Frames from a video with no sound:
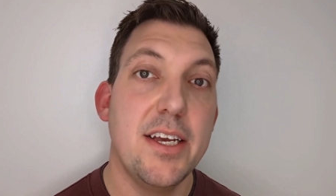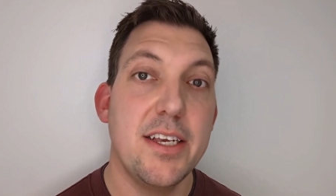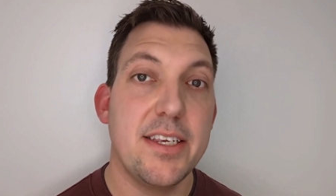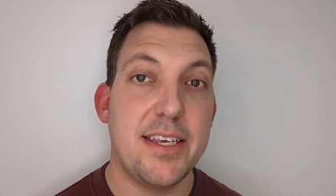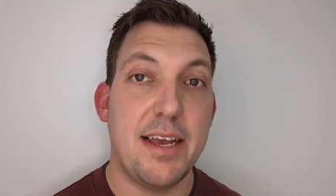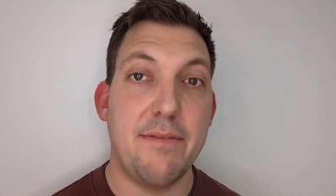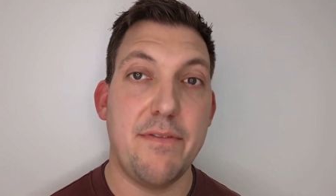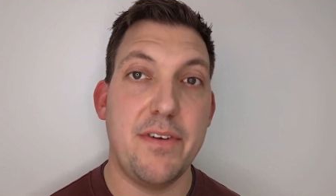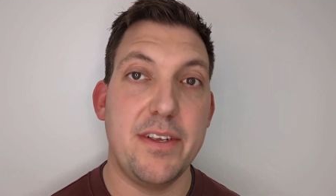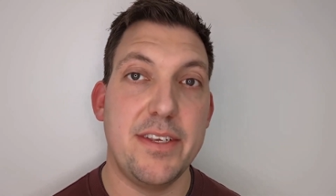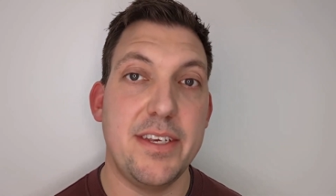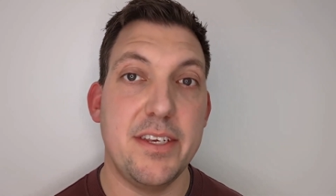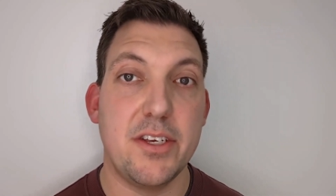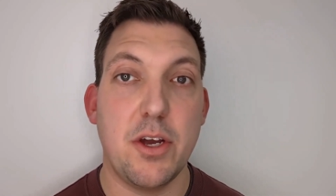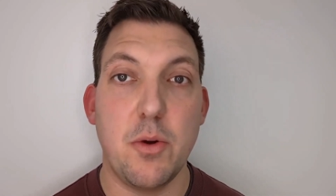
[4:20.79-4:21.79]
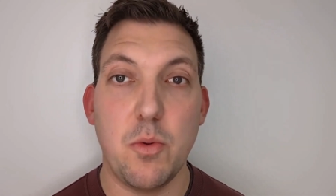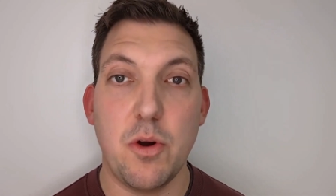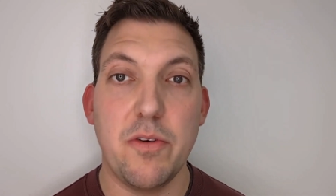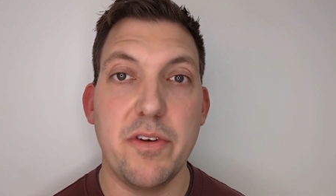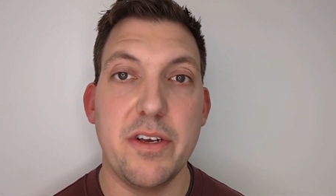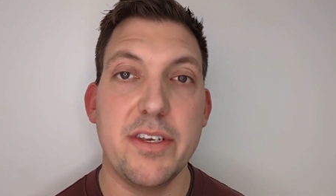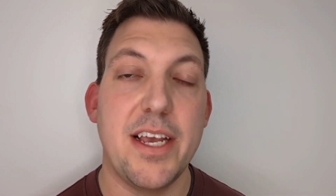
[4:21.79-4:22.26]
San Francisco
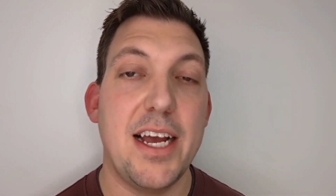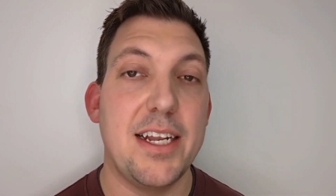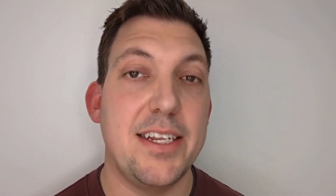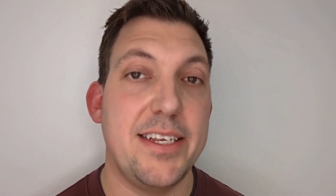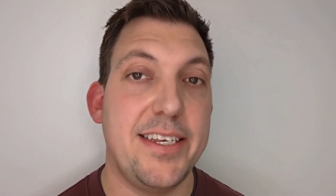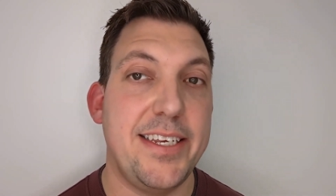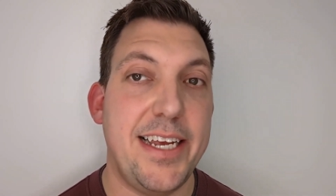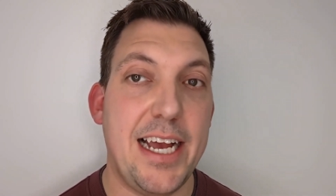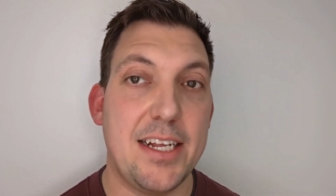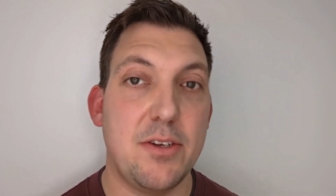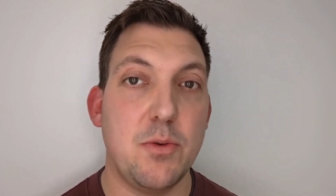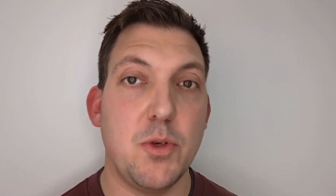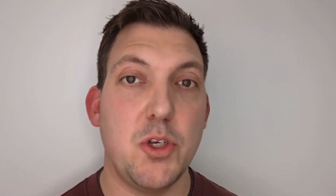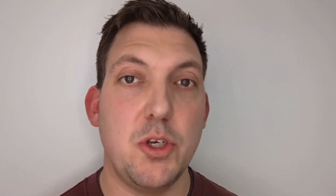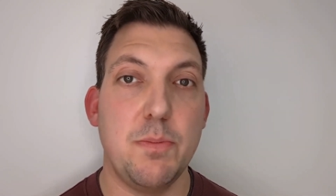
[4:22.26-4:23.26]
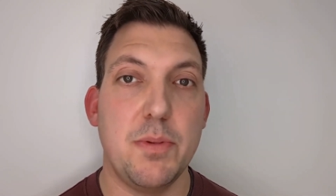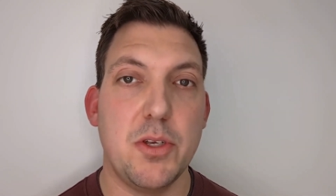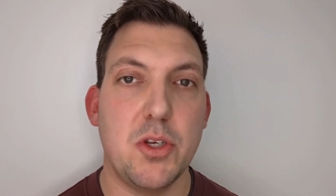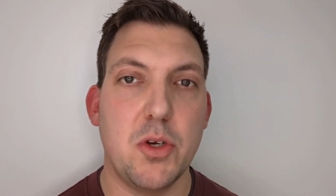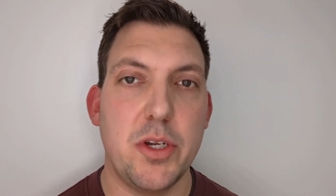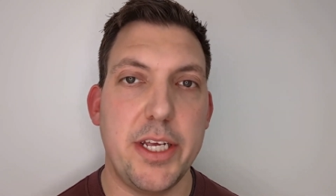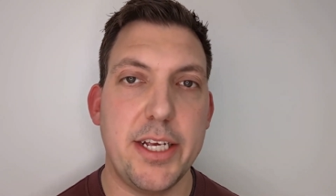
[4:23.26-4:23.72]
Warriors, and the Seattle
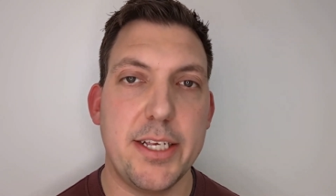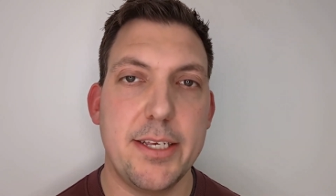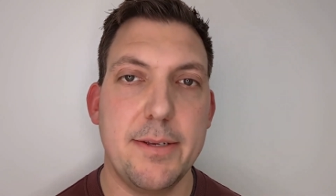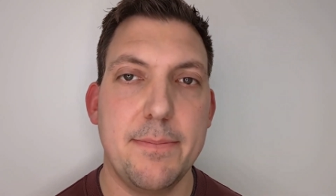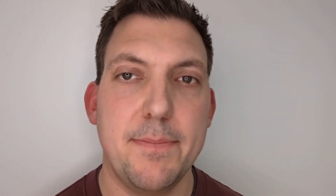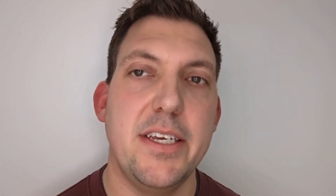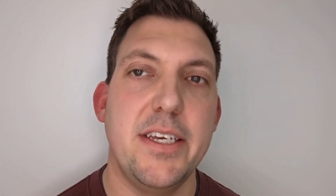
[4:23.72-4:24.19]
Supersonics.